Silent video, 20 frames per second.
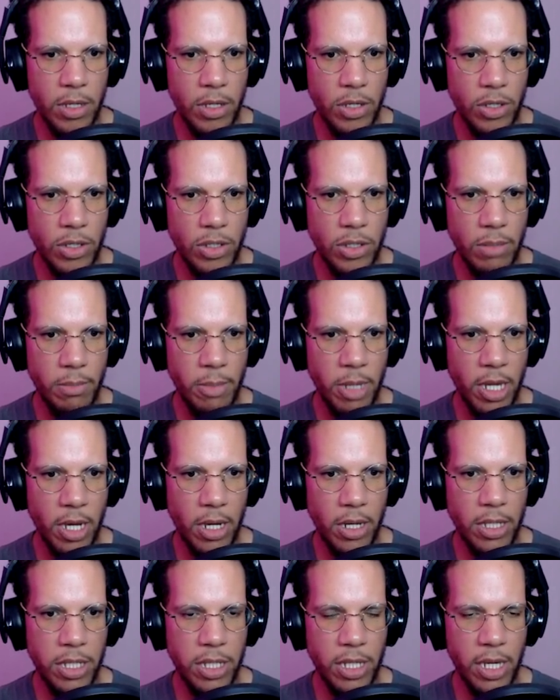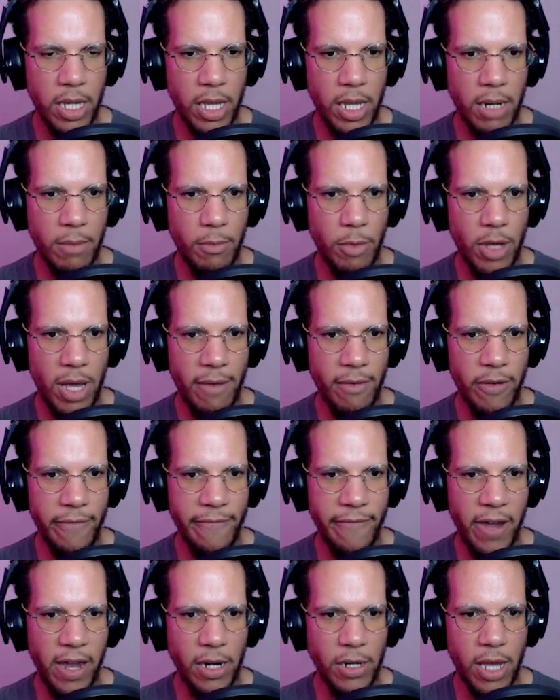Should be all clean, and we'll have our
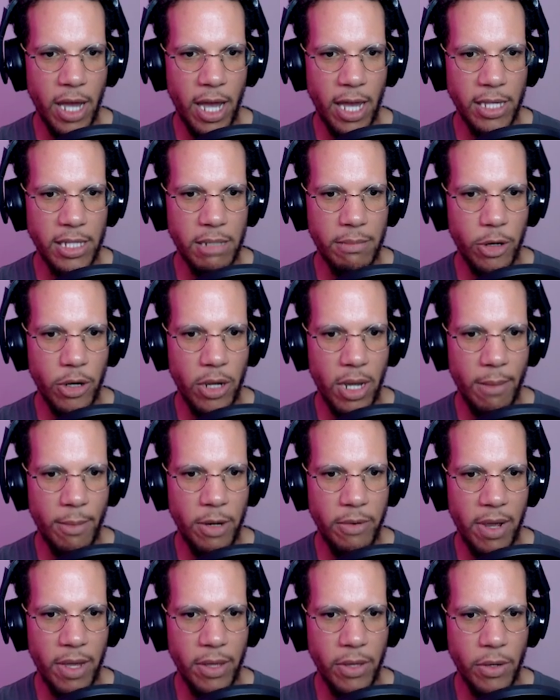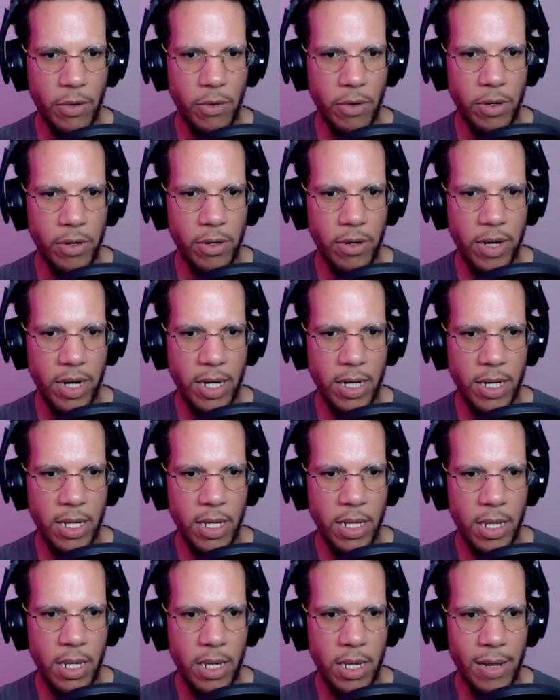final customer coming around the corner in
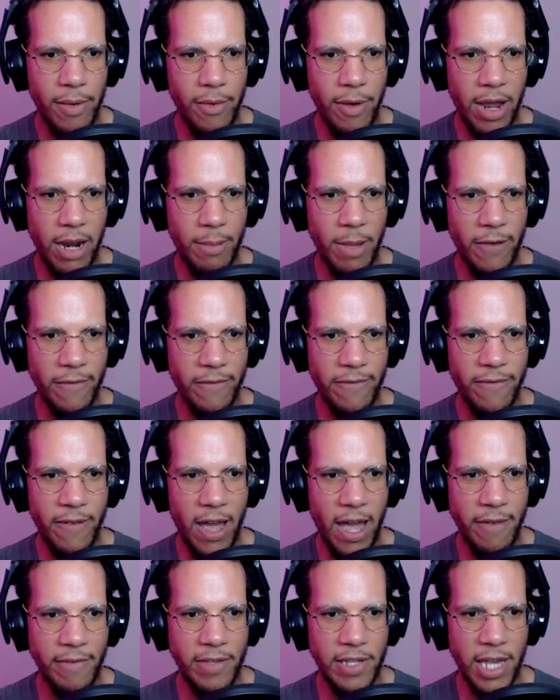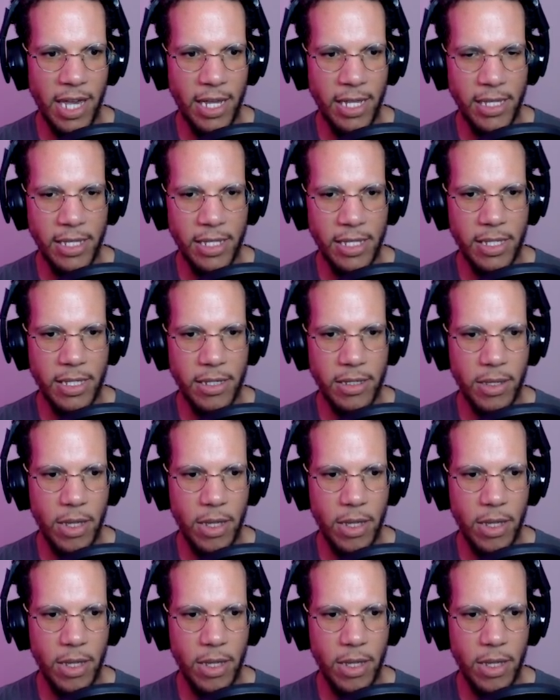right about five seconds.